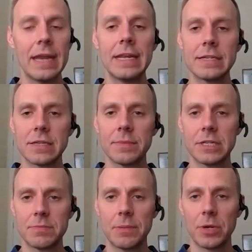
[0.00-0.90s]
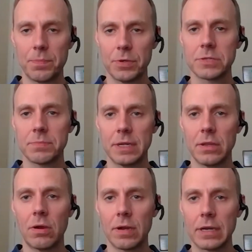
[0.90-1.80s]
need some of these people to push me
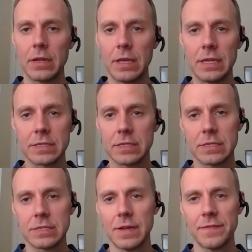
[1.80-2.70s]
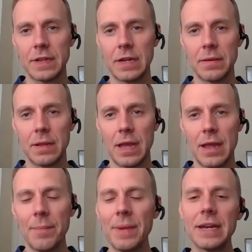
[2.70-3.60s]
along into this, because the stuff that
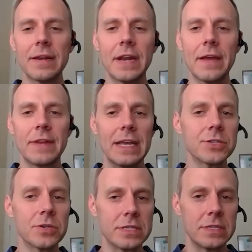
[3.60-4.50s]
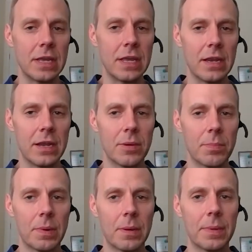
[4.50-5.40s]
I might not even have an interest in,
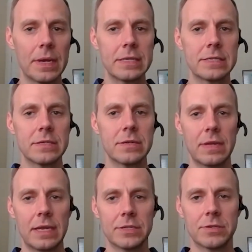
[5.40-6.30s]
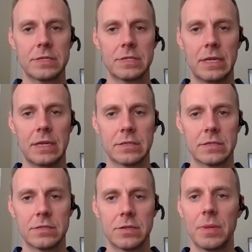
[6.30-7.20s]
but it's still interesting
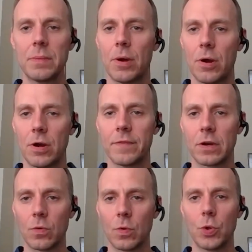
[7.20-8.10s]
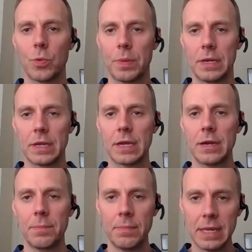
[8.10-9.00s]
to be part of a group and to
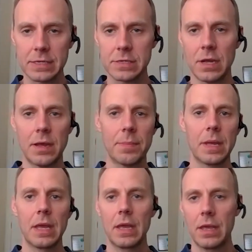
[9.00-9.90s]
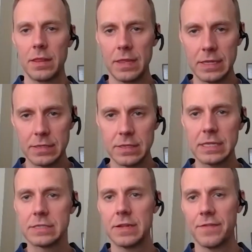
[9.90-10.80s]
kind of mix up
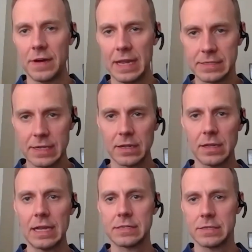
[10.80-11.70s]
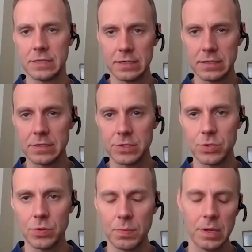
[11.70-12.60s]
these different asset classes into the
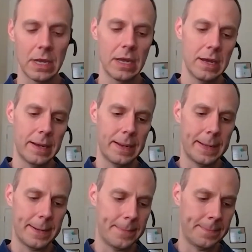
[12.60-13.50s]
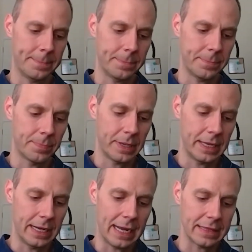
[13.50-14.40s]
soup.
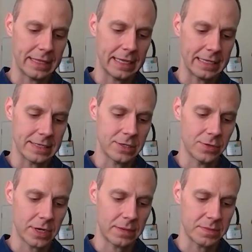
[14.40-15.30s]
But I think it still comes